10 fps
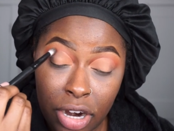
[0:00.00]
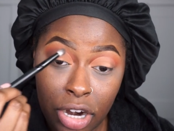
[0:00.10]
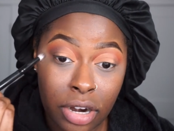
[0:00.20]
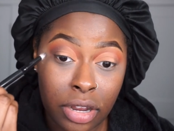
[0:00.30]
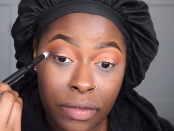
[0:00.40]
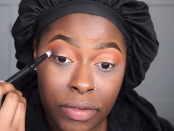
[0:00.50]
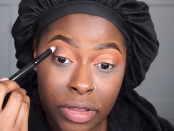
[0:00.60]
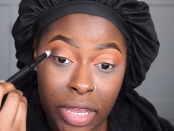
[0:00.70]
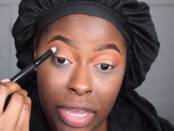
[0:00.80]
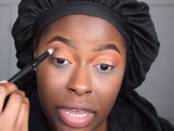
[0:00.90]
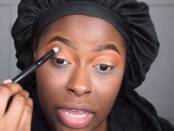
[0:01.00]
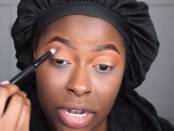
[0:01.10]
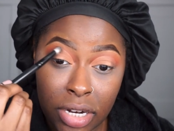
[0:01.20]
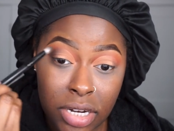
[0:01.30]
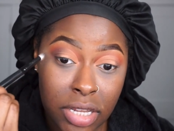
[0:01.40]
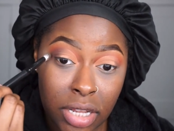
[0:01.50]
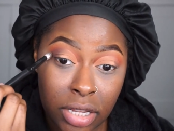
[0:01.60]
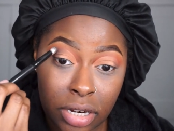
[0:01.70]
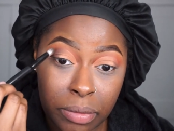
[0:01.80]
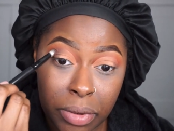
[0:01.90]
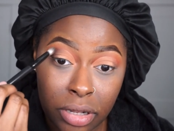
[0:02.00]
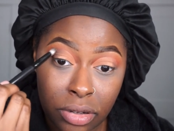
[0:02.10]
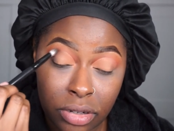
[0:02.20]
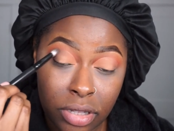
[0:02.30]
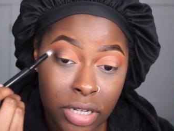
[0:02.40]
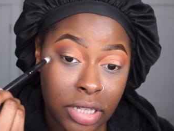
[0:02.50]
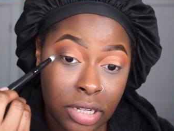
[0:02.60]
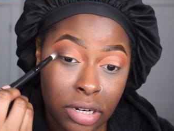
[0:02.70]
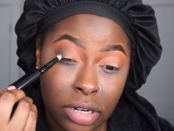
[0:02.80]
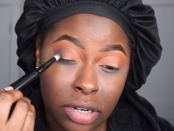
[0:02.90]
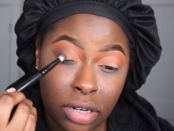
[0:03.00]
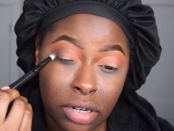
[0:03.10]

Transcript: hurt if you take it in just a little bit closer to the center